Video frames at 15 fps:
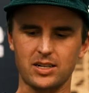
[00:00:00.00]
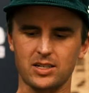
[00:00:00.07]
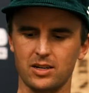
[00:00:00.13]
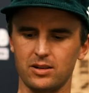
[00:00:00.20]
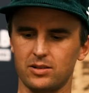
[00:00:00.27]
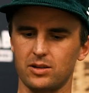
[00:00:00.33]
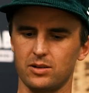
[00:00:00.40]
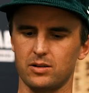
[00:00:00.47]

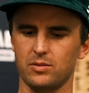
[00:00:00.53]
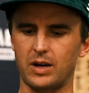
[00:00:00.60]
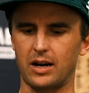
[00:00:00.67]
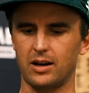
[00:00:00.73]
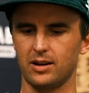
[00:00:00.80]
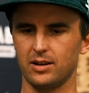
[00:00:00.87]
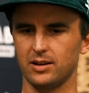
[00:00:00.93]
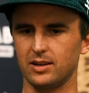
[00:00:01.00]
you too
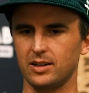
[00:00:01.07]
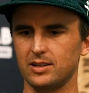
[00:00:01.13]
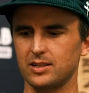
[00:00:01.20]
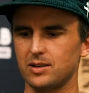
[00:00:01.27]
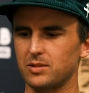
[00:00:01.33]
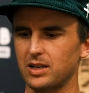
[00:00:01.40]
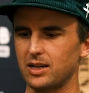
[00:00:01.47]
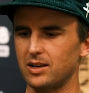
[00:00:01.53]
about, it
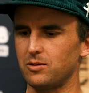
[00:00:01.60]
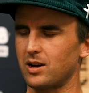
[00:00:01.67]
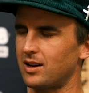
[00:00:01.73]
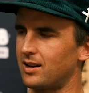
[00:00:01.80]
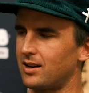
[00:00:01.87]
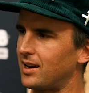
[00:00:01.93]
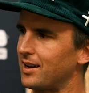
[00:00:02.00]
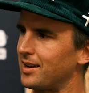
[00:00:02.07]
seemed like you went
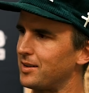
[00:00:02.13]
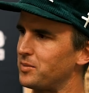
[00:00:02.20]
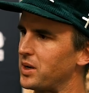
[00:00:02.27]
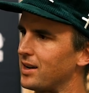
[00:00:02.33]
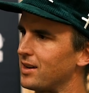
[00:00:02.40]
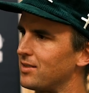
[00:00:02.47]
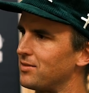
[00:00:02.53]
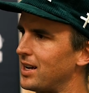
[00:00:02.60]
on like a
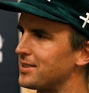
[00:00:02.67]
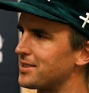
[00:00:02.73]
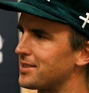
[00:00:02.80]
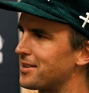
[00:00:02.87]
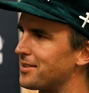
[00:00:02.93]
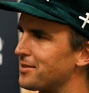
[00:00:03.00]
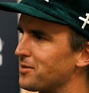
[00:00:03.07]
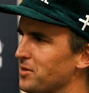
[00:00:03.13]
big
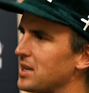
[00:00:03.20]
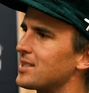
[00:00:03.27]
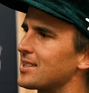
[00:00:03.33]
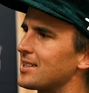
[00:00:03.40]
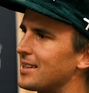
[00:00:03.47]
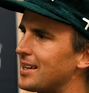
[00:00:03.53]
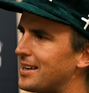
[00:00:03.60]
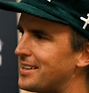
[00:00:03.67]
adventure
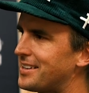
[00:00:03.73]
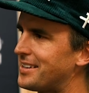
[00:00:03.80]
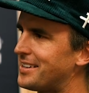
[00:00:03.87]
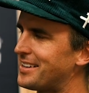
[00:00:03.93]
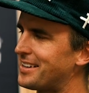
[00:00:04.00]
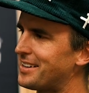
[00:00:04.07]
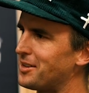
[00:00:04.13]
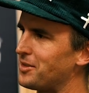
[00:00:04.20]
recently
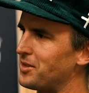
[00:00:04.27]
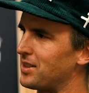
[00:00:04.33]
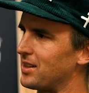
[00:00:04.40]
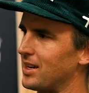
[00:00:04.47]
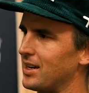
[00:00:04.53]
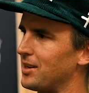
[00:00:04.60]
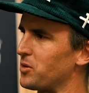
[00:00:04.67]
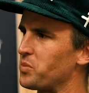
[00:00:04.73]
with
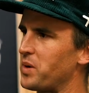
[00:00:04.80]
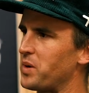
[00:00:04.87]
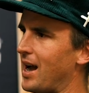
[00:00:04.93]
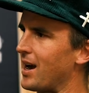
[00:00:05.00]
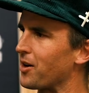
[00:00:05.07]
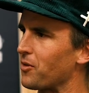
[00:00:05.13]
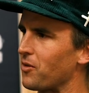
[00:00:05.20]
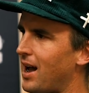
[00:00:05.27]
like your
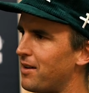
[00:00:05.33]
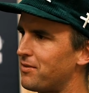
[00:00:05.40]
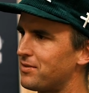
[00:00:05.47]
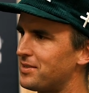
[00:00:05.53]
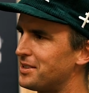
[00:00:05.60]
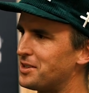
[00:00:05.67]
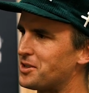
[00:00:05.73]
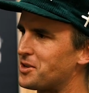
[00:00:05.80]
pack
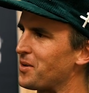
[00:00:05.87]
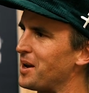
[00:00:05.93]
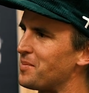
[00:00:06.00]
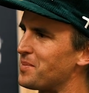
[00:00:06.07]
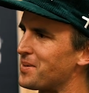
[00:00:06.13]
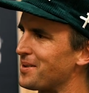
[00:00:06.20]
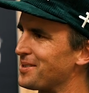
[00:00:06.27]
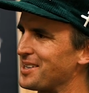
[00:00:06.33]
raft trip
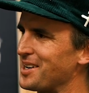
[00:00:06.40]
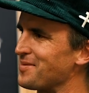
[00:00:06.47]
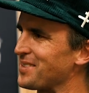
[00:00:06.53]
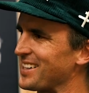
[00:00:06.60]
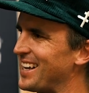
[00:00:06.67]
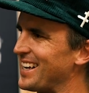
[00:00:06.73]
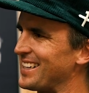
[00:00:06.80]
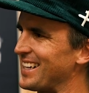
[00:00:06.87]
or
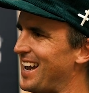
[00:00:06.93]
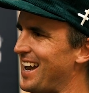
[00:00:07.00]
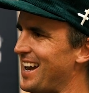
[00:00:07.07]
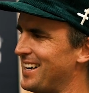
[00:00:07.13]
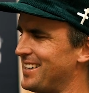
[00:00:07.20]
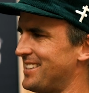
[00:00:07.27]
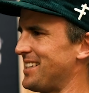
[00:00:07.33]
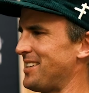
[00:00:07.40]
something like that,
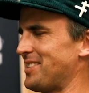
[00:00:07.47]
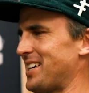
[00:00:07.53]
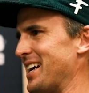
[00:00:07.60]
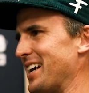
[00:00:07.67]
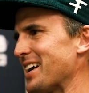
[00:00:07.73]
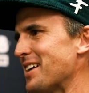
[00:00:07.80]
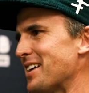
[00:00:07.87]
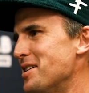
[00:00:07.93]
and it seems
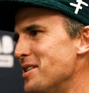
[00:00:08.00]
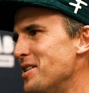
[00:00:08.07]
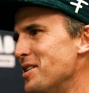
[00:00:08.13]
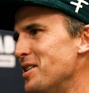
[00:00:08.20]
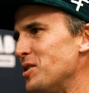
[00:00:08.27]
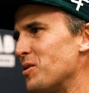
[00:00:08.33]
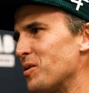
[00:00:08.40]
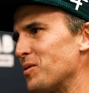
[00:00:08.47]
like
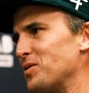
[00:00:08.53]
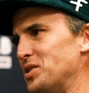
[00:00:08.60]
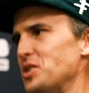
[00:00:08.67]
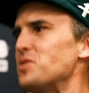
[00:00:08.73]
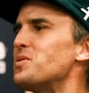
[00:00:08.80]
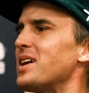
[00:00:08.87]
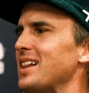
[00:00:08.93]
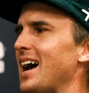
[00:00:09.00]
you were
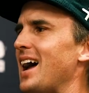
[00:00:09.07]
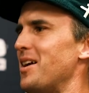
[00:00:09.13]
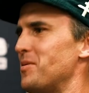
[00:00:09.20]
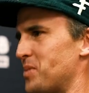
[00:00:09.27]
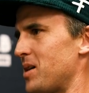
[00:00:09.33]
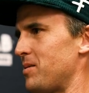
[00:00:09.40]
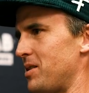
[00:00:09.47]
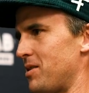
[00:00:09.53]
doing that
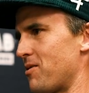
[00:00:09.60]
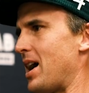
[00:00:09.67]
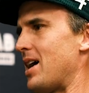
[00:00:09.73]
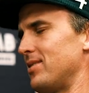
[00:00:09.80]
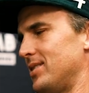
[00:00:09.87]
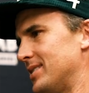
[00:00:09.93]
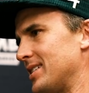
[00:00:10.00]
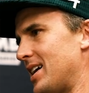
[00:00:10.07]
probably
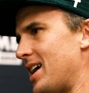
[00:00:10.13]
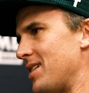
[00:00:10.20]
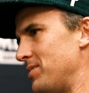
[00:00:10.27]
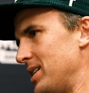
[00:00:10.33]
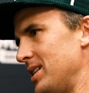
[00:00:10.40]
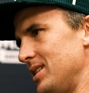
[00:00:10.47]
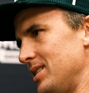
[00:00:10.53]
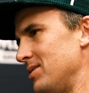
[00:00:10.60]
around the time
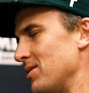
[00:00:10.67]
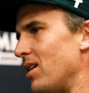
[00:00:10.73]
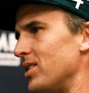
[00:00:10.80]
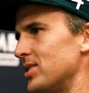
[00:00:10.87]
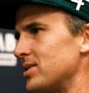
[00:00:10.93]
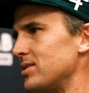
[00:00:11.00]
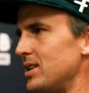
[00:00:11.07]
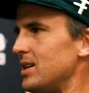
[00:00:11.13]
that you
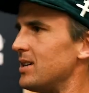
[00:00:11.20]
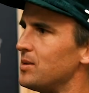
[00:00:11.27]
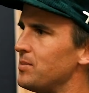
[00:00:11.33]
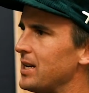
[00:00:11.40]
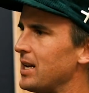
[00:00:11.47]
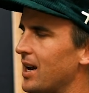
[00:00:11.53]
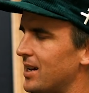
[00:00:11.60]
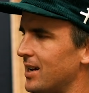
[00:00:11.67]
also needed to be
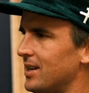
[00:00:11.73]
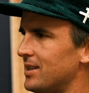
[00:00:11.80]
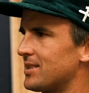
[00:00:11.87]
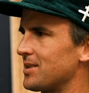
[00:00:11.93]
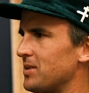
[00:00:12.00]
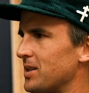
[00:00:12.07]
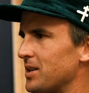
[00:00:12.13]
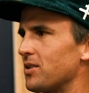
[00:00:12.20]
getting in
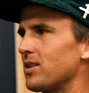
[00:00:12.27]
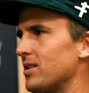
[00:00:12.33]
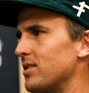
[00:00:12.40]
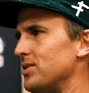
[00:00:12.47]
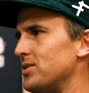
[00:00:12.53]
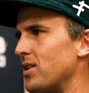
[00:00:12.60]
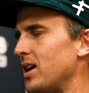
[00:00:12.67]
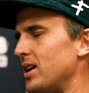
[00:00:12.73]
some of the critical
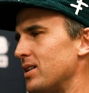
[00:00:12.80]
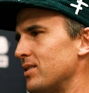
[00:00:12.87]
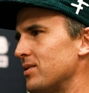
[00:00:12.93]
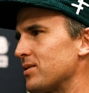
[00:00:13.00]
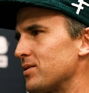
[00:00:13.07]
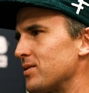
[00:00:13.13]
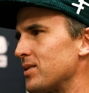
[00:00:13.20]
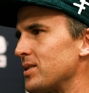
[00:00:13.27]
training
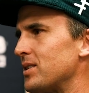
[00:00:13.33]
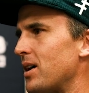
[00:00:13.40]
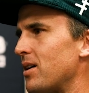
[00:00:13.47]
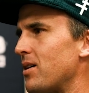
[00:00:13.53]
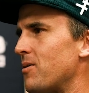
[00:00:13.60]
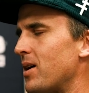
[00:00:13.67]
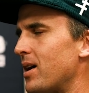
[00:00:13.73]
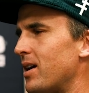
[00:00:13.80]
for
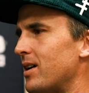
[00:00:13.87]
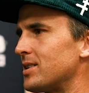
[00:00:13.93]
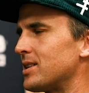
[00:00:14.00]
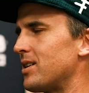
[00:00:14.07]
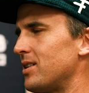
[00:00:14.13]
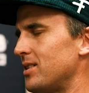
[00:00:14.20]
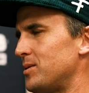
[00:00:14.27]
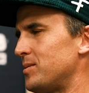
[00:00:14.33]
Tarawera. Share
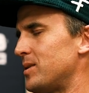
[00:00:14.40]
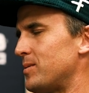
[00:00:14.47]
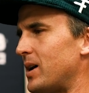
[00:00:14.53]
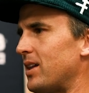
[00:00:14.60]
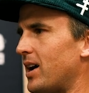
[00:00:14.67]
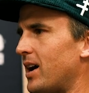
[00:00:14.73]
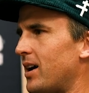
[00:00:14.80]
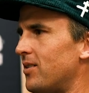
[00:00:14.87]
a little bit
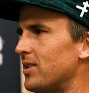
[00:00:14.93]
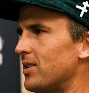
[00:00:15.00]
about that with the